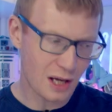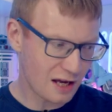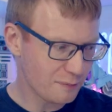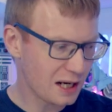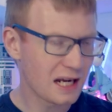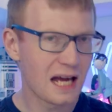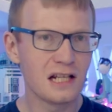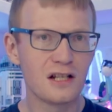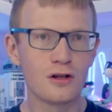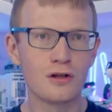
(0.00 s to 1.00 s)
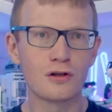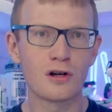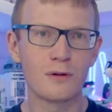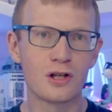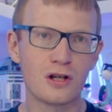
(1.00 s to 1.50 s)
I have made a guide to
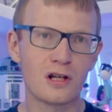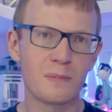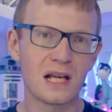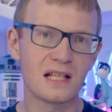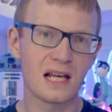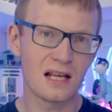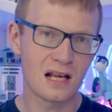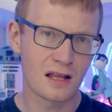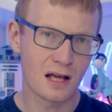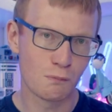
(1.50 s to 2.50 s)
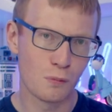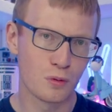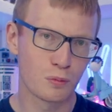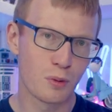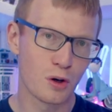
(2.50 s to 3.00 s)
troubleshooting a P C that
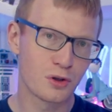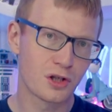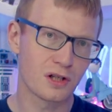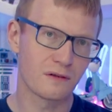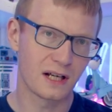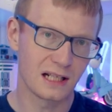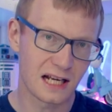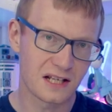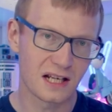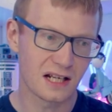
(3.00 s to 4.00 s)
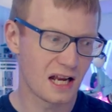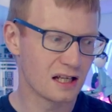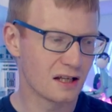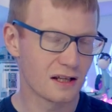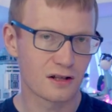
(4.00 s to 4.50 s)
won't post. You'll find links to it
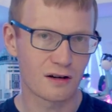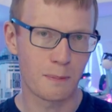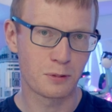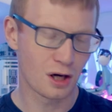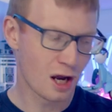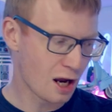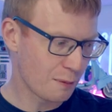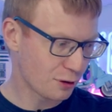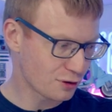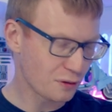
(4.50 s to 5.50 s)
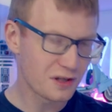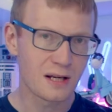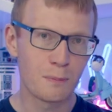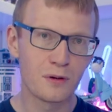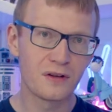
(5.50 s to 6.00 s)
in the description, but there's all the
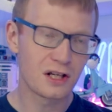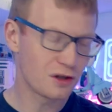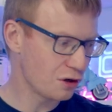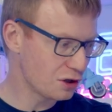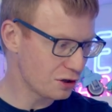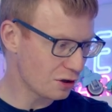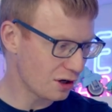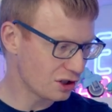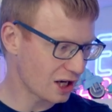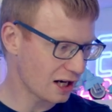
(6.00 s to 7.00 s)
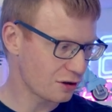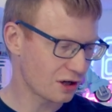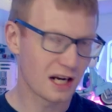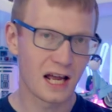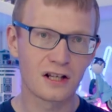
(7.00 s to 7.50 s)
simple things you're gonna do. You're gonna check your
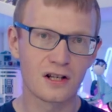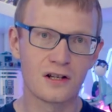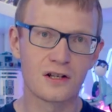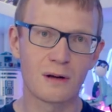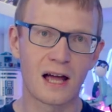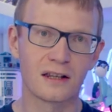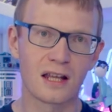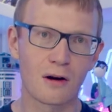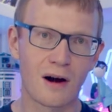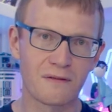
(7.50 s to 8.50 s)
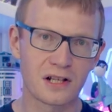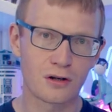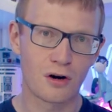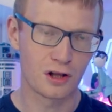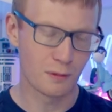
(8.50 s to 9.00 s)
connections at the graphics
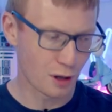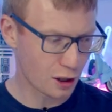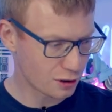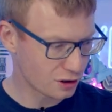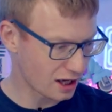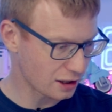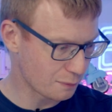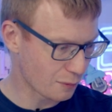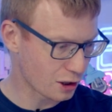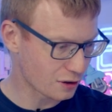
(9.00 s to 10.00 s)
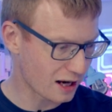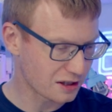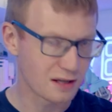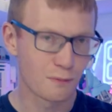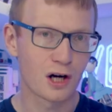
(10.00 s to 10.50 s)
card and the monitor, check your monitor
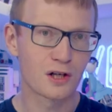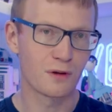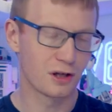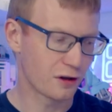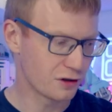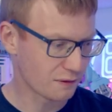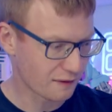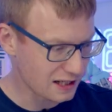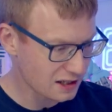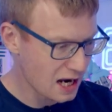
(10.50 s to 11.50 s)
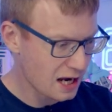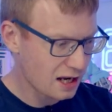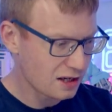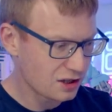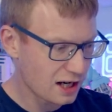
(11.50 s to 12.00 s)
actually works with another device,
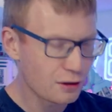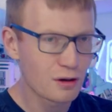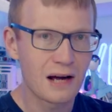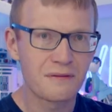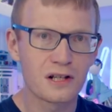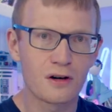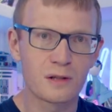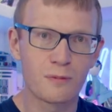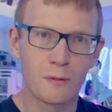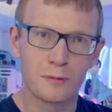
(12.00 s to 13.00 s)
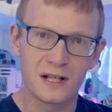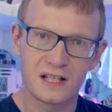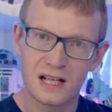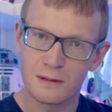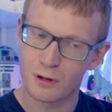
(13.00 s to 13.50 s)
check your graphics card is properly
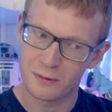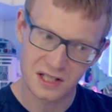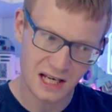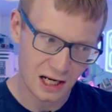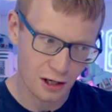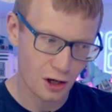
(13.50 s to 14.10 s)
seated, probably take it